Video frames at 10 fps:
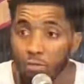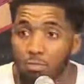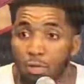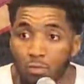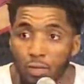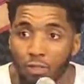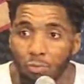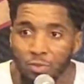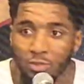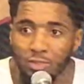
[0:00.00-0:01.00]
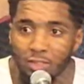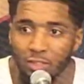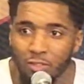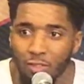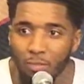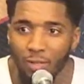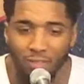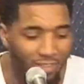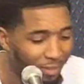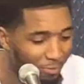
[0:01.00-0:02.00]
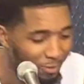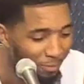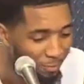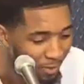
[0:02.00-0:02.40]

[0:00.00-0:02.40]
to his mid-range, which is a signature at Penn State for him.